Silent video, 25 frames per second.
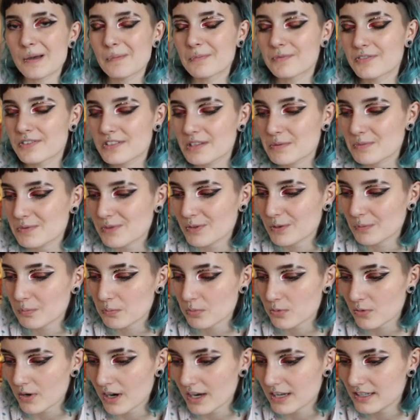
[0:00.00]
up for some sort
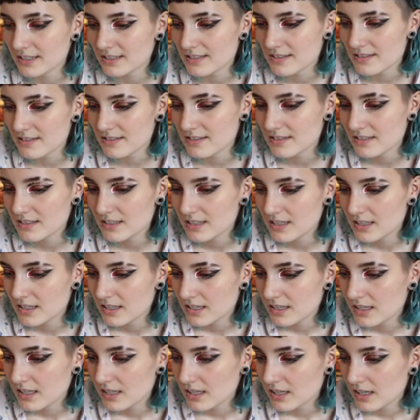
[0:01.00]
of price.
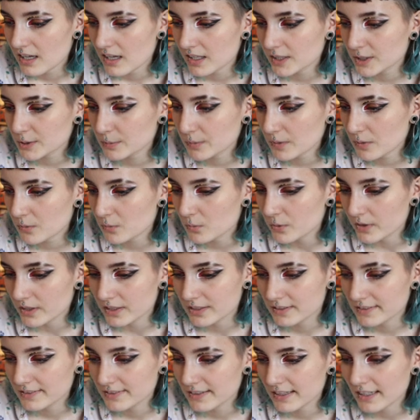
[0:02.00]
I hope it
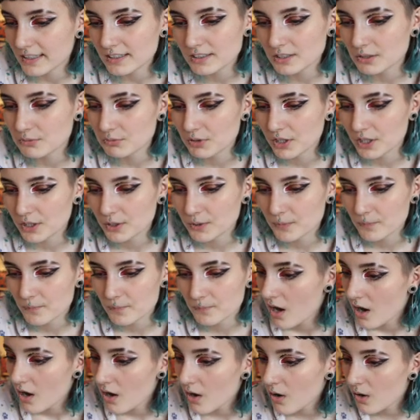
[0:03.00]
won. I don't know.
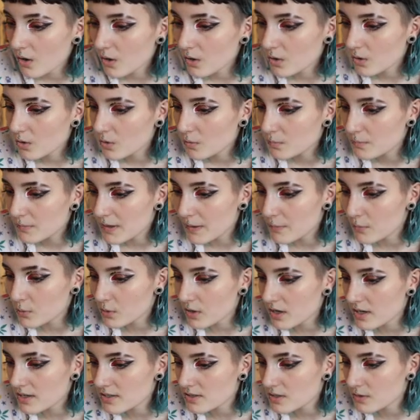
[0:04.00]
Oh,
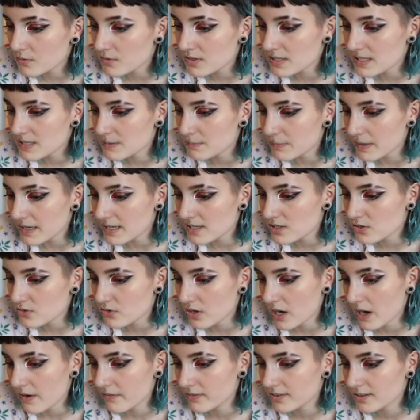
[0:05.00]
Memoirs of a Space
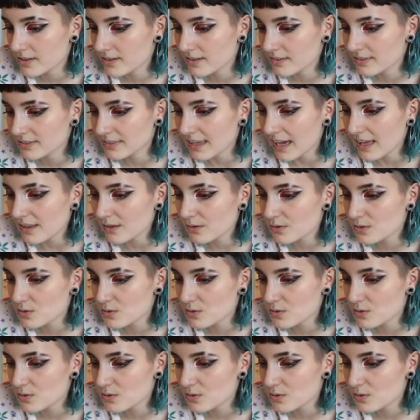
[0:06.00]
Traveler. That